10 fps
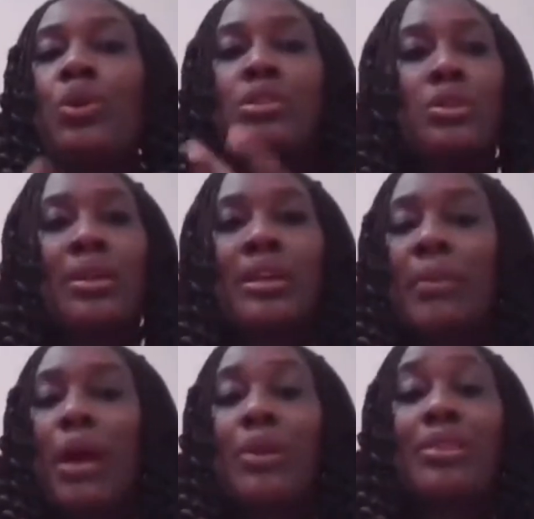talk
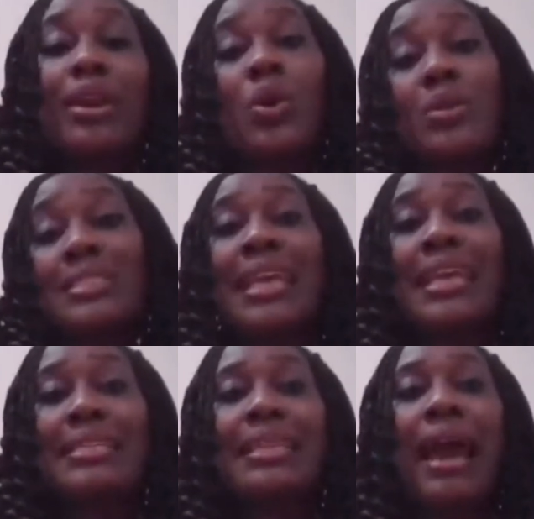about the
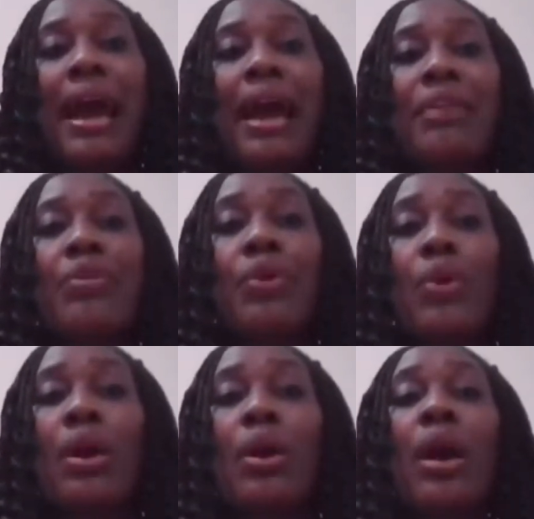concerns they have
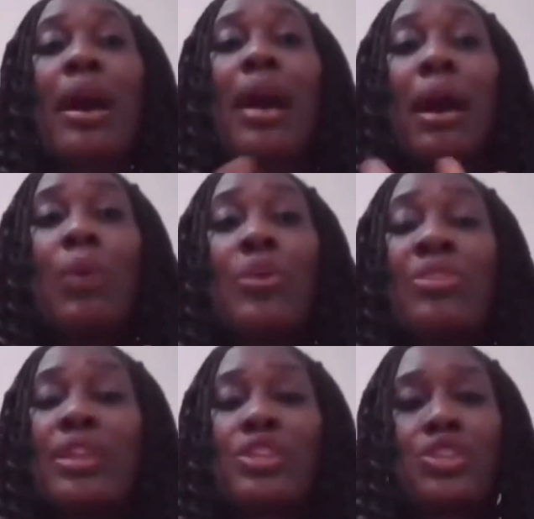with
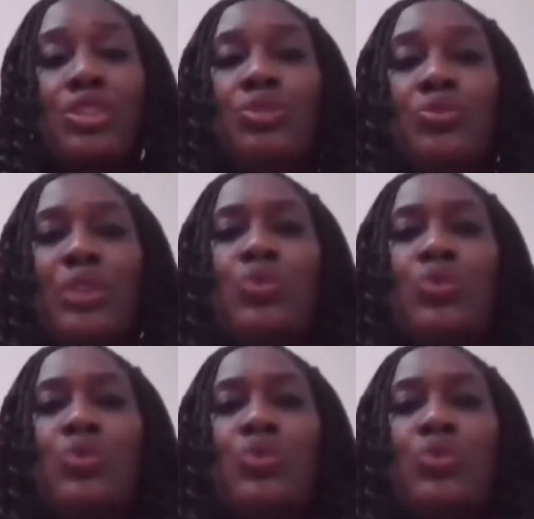their children